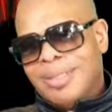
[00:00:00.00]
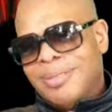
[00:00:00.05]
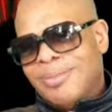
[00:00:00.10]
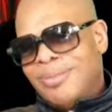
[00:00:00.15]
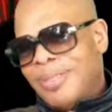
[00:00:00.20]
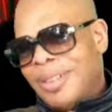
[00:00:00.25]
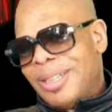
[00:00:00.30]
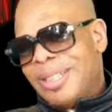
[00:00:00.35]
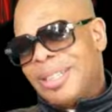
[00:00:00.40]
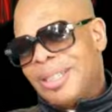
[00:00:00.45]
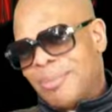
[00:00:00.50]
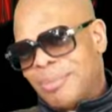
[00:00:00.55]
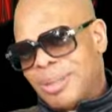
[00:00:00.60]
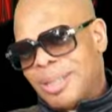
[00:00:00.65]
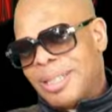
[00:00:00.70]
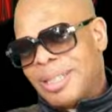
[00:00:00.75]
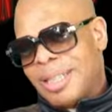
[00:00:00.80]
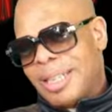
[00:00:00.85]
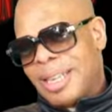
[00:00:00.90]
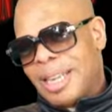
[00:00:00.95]
very
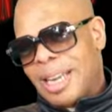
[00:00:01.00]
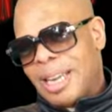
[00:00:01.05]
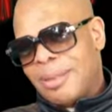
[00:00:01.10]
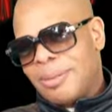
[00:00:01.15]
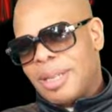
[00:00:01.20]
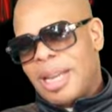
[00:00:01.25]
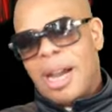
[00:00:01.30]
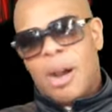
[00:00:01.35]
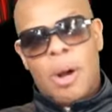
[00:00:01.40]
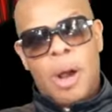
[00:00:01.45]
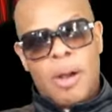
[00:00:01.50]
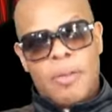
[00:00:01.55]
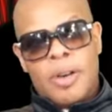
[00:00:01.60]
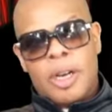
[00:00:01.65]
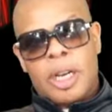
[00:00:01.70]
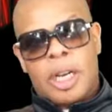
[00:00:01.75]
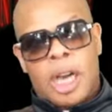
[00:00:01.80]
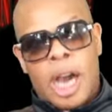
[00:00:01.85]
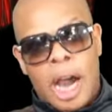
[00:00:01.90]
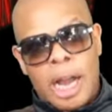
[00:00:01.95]
simplistic games. However,
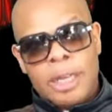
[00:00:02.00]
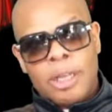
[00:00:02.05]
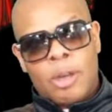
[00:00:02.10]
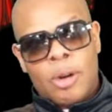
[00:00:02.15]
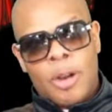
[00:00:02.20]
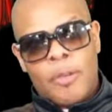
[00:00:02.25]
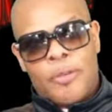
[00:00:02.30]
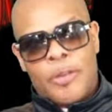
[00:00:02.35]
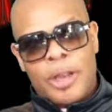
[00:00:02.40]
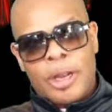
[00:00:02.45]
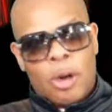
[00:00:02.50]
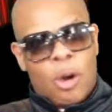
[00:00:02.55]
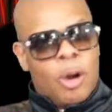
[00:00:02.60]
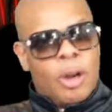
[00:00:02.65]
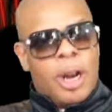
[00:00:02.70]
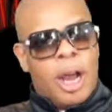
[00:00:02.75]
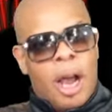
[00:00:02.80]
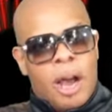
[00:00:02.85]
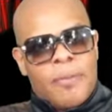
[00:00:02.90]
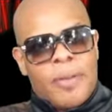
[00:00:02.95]
Gun Griffon,
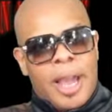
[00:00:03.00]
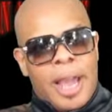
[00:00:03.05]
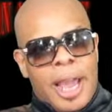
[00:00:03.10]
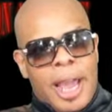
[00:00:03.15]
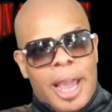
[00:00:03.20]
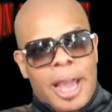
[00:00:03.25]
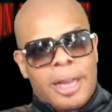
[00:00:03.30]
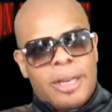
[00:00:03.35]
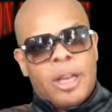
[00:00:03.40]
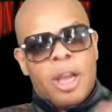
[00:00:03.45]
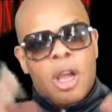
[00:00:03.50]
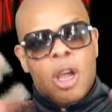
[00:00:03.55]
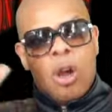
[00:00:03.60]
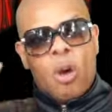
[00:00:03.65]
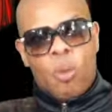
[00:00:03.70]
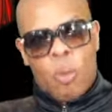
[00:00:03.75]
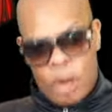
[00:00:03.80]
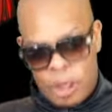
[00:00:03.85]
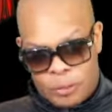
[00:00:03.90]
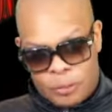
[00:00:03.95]
on the other hand,
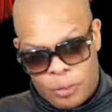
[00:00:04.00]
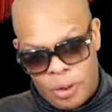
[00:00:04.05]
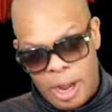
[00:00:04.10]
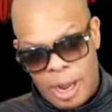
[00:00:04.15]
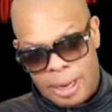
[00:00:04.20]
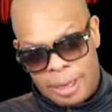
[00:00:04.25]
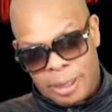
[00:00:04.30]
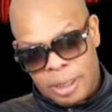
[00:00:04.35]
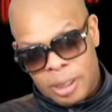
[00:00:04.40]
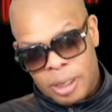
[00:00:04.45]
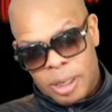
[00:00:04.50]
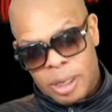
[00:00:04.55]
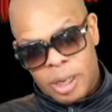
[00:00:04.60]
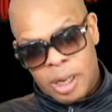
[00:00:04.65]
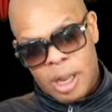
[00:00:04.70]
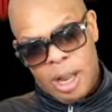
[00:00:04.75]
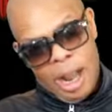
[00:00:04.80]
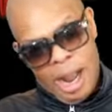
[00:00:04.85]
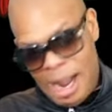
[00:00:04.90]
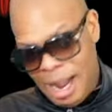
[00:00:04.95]
was fun.
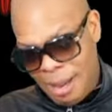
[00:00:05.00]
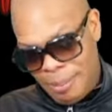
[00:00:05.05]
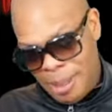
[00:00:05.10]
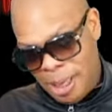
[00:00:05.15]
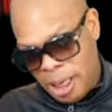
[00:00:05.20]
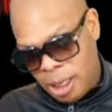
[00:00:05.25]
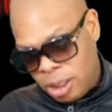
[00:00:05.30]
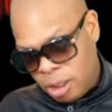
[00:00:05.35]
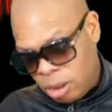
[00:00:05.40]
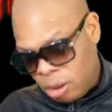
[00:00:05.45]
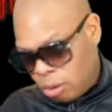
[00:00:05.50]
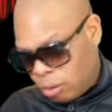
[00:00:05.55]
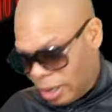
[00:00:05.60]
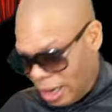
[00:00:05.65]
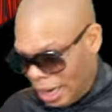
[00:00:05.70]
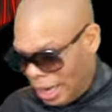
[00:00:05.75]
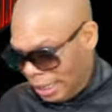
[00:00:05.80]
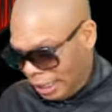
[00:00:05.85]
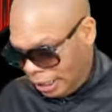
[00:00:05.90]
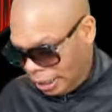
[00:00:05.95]
I mean, you
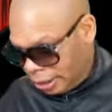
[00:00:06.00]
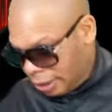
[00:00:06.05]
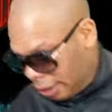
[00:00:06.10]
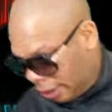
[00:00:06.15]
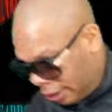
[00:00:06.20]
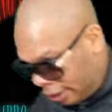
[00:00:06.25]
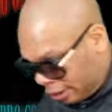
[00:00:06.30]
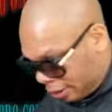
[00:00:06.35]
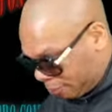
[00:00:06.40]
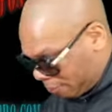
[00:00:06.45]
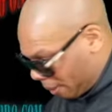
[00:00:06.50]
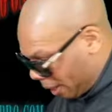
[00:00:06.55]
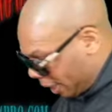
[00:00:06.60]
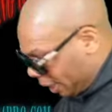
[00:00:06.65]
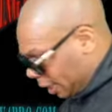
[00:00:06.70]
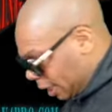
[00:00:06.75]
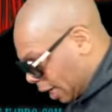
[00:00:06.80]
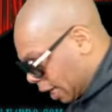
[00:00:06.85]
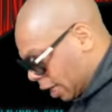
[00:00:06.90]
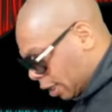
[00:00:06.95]
got into this
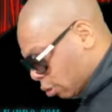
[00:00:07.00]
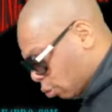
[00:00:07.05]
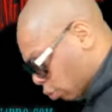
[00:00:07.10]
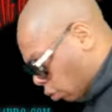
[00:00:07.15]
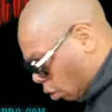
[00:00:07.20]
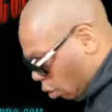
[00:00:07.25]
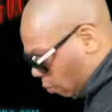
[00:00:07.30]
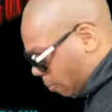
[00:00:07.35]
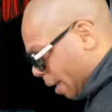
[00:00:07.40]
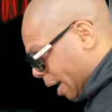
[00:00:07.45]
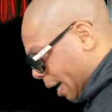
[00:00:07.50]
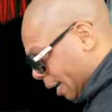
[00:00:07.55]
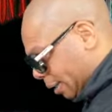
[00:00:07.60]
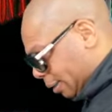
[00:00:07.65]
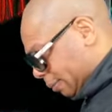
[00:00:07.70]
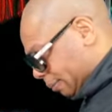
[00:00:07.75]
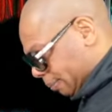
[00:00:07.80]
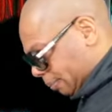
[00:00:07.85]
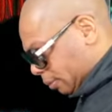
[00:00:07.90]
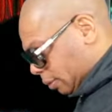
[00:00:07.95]
mechanized robot,
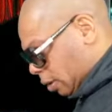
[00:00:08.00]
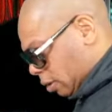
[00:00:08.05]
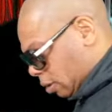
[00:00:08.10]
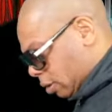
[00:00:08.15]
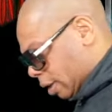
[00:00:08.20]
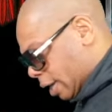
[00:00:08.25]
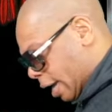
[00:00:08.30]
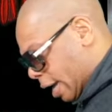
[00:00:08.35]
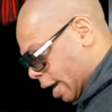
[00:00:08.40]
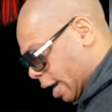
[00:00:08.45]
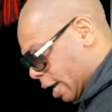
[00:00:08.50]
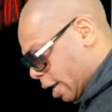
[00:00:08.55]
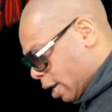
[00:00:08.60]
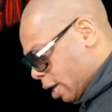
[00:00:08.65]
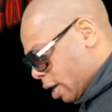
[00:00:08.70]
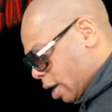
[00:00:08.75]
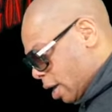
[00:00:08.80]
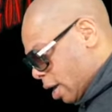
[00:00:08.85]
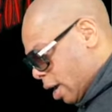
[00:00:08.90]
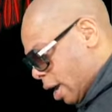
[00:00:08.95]
okay,
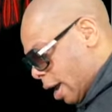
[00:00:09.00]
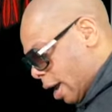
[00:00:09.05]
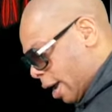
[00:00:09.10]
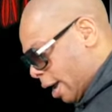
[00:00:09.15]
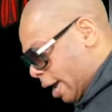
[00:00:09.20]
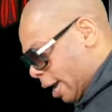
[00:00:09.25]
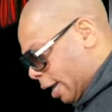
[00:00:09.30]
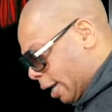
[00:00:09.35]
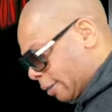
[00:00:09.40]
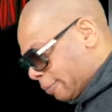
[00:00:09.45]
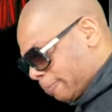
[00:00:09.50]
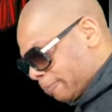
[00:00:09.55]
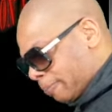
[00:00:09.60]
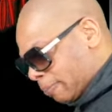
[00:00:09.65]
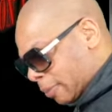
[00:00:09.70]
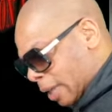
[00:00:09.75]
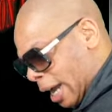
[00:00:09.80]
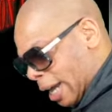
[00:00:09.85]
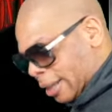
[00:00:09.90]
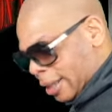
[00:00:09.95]
and
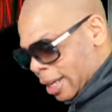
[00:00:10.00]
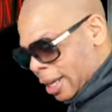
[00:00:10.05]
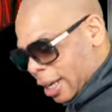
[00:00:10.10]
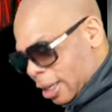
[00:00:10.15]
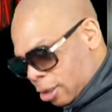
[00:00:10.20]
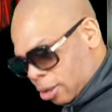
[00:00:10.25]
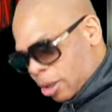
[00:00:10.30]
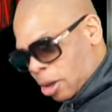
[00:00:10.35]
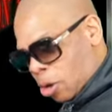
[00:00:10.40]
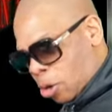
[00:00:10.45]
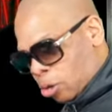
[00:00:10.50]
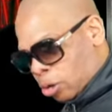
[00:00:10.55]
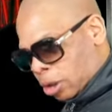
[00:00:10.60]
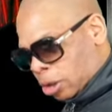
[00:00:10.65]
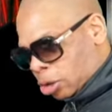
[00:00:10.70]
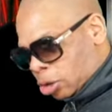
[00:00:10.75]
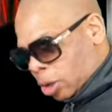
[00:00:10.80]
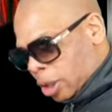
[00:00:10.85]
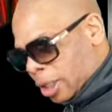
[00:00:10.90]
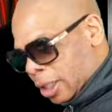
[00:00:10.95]
I think I used to hold
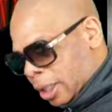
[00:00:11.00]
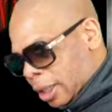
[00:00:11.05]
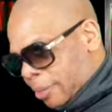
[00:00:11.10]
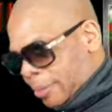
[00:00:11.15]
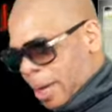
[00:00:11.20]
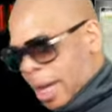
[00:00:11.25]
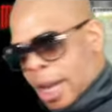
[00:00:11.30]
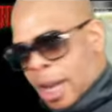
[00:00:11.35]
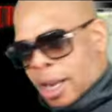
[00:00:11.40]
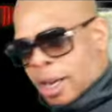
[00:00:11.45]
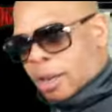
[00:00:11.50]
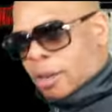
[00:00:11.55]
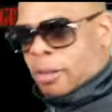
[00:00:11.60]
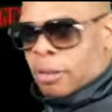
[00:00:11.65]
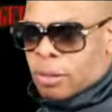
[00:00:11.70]
the joystick in my hand and